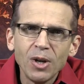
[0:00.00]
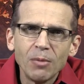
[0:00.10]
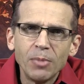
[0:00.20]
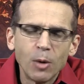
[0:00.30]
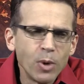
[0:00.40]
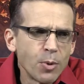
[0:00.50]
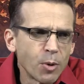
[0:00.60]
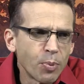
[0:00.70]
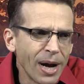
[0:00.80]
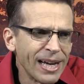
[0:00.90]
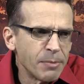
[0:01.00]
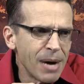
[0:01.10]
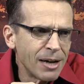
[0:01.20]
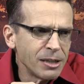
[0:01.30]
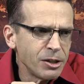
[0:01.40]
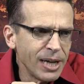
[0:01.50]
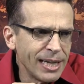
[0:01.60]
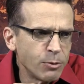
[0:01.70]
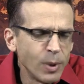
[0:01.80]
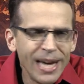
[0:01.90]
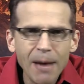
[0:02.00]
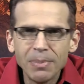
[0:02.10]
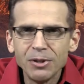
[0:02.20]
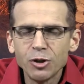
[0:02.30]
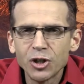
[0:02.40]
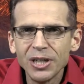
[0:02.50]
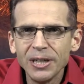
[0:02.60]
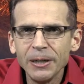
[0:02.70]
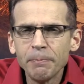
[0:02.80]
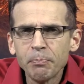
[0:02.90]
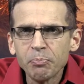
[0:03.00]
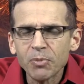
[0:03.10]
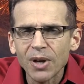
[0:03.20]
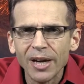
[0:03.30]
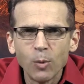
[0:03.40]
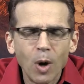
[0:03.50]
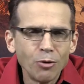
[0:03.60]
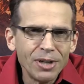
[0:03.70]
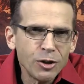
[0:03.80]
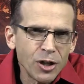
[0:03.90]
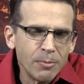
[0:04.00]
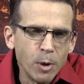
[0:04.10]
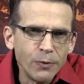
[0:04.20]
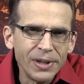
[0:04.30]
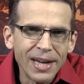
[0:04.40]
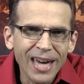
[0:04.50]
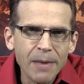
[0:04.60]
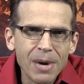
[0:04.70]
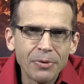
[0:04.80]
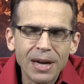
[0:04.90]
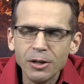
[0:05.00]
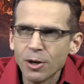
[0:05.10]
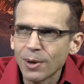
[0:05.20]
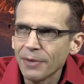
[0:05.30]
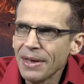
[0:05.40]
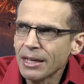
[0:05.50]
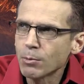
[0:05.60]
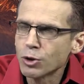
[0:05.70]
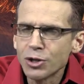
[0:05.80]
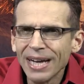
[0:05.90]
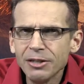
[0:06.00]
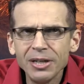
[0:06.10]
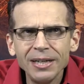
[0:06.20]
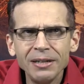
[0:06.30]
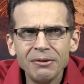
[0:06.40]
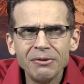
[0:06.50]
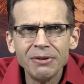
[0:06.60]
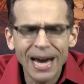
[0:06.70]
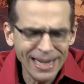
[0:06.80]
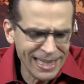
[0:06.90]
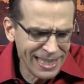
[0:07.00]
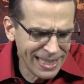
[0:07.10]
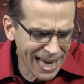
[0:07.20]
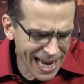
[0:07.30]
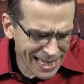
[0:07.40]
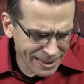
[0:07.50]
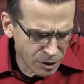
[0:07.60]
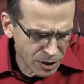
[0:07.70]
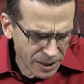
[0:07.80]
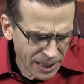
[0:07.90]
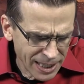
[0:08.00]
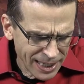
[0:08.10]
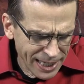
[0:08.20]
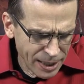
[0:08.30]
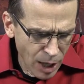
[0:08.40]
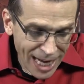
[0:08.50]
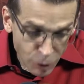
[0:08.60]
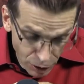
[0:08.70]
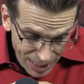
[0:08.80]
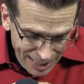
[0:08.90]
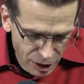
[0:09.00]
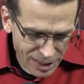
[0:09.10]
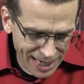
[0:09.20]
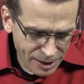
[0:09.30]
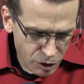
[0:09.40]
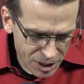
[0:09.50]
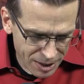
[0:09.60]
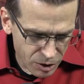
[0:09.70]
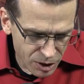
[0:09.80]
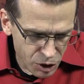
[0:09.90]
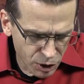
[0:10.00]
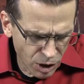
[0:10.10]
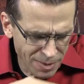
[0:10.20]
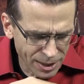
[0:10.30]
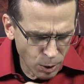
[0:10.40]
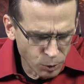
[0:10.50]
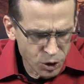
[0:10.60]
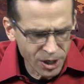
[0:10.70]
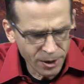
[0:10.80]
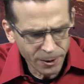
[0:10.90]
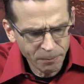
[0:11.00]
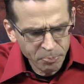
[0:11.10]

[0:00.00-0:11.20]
But we were praying about it, and we happened to see a Walt Disney movie that came out that year. I think it was 1998 and actually 1996. I see it on my notes there.